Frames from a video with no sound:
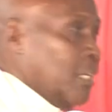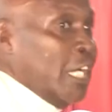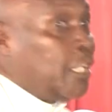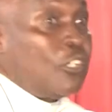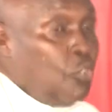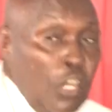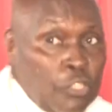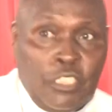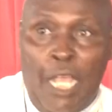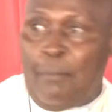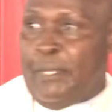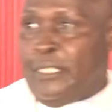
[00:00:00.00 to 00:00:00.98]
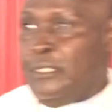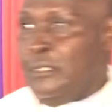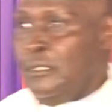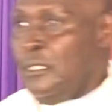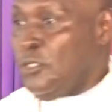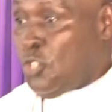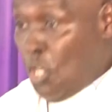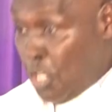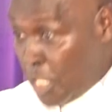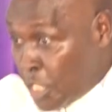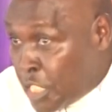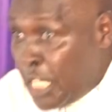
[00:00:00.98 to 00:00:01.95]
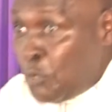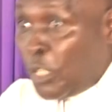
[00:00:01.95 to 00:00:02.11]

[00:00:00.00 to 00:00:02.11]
it will not happen. So he said,